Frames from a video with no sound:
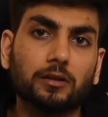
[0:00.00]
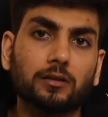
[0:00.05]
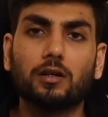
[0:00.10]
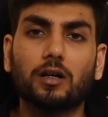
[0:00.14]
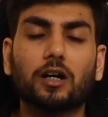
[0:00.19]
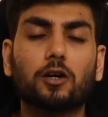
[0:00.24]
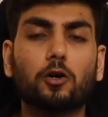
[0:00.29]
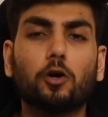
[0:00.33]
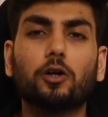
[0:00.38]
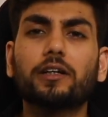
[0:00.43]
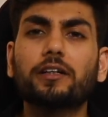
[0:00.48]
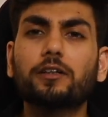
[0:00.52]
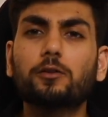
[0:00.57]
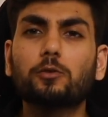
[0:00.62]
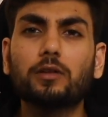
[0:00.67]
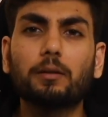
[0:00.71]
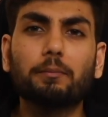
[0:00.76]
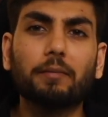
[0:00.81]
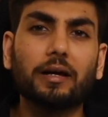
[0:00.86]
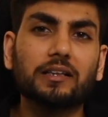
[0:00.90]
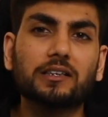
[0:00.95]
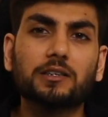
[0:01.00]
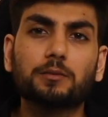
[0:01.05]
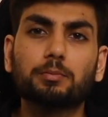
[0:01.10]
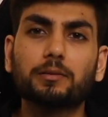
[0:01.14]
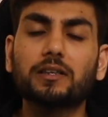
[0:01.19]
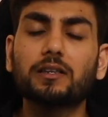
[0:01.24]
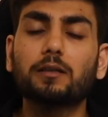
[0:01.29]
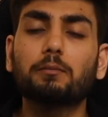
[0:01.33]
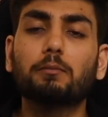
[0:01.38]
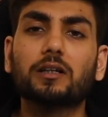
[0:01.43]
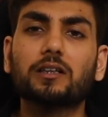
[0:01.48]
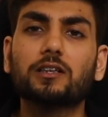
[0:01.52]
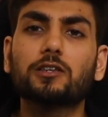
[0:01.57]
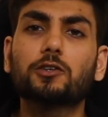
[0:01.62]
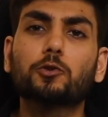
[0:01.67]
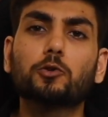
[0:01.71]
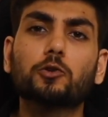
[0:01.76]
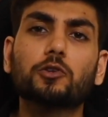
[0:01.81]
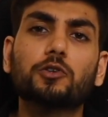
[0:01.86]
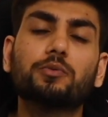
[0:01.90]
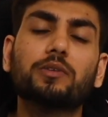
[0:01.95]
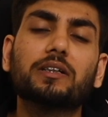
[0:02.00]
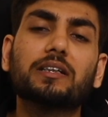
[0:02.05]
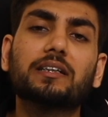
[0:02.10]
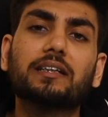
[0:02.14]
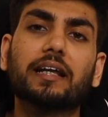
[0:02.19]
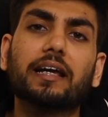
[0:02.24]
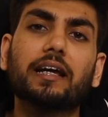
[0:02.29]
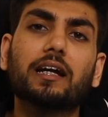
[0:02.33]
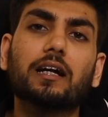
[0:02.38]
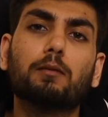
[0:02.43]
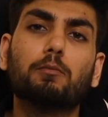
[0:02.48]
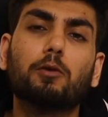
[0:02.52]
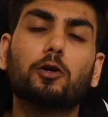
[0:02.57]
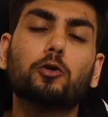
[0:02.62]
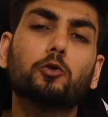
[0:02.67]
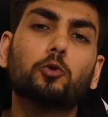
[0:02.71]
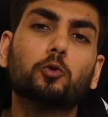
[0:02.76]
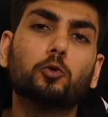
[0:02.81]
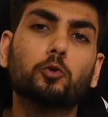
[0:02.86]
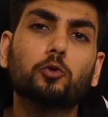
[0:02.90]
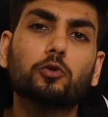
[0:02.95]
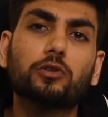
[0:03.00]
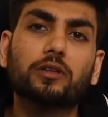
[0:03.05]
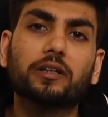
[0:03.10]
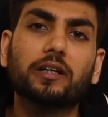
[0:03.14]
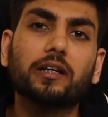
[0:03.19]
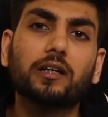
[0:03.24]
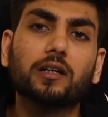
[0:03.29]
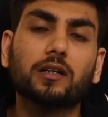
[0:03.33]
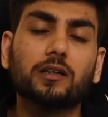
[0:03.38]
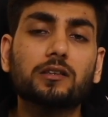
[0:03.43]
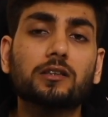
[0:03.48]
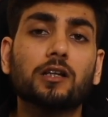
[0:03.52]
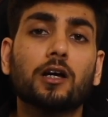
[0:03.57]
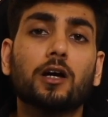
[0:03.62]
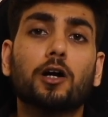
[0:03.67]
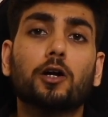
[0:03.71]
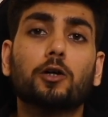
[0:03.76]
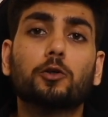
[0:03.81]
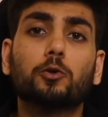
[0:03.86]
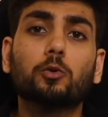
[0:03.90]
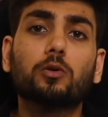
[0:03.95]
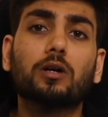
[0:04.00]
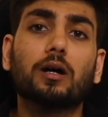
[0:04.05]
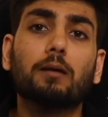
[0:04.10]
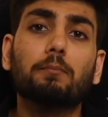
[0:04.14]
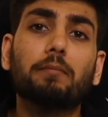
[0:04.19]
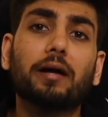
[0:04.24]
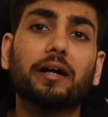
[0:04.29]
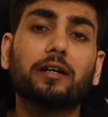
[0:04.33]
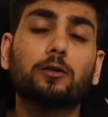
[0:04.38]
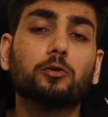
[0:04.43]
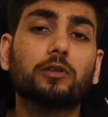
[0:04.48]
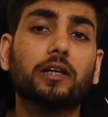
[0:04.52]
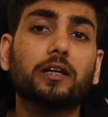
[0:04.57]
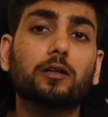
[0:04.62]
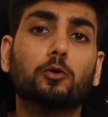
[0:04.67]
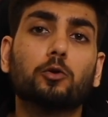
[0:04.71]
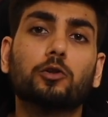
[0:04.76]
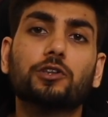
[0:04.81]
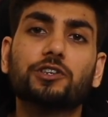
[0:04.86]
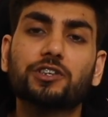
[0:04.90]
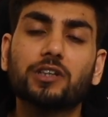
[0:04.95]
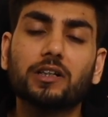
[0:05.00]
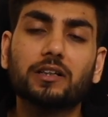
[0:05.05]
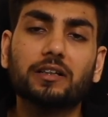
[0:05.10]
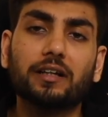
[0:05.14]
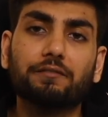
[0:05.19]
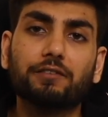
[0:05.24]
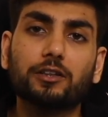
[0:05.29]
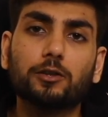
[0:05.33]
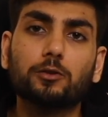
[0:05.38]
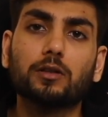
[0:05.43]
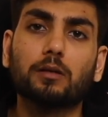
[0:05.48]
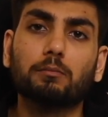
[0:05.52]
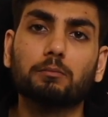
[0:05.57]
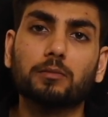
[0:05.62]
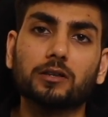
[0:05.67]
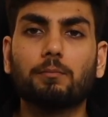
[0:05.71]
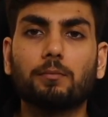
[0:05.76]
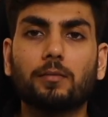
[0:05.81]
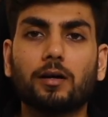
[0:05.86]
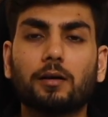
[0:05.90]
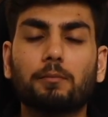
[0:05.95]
According to the management, the mother stores will take about 2 to 3 years to come back to their original revenue numbers.